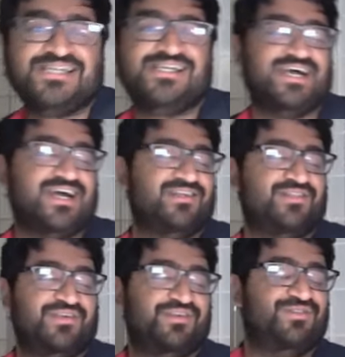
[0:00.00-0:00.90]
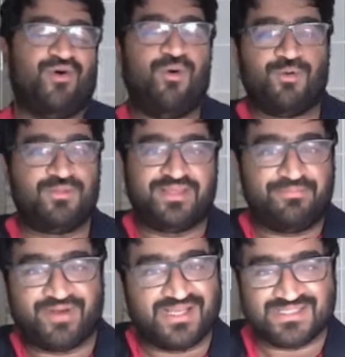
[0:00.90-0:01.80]
Uh, the, the holy
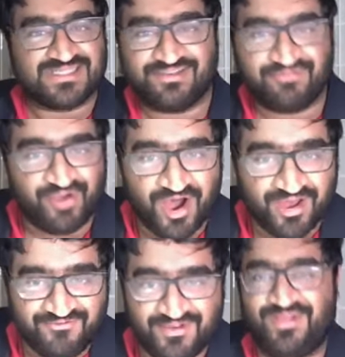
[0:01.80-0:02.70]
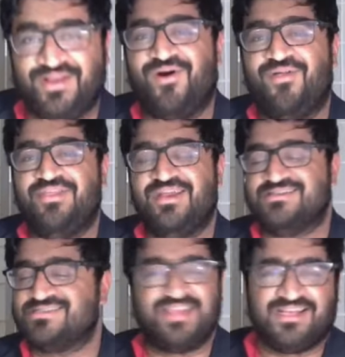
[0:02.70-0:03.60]
presence of God filling all
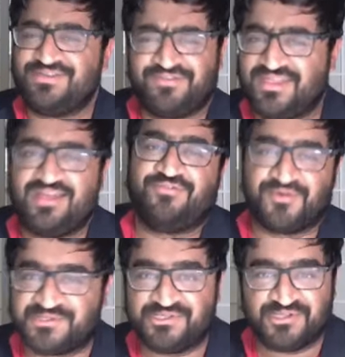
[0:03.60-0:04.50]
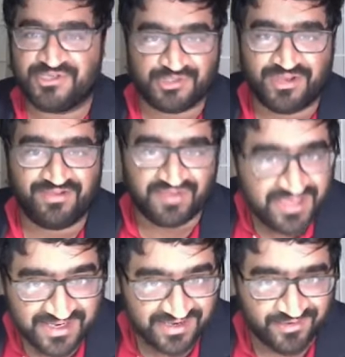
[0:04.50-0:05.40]
things. And that's that, of course, is the joy of
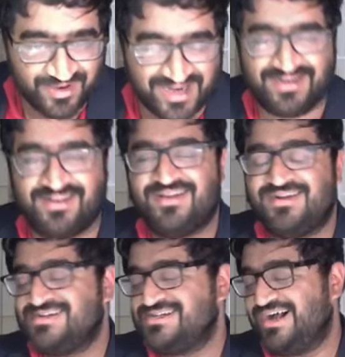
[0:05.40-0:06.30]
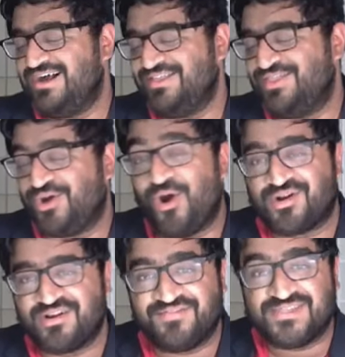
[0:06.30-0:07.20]
Eden, right? Uh, the
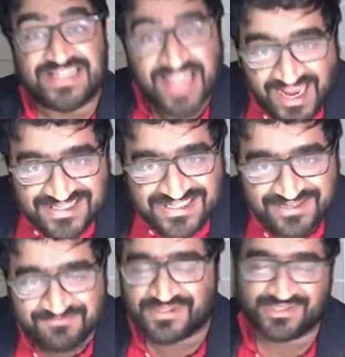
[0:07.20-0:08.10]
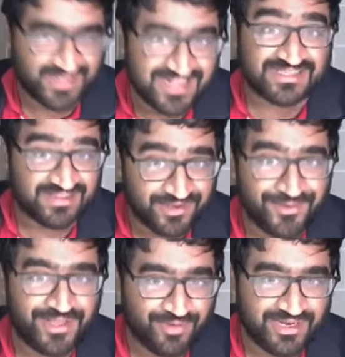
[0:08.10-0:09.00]
Garden of Delight, so that's
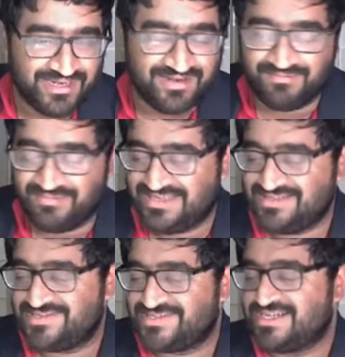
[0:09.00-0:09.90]
literally what Eden means,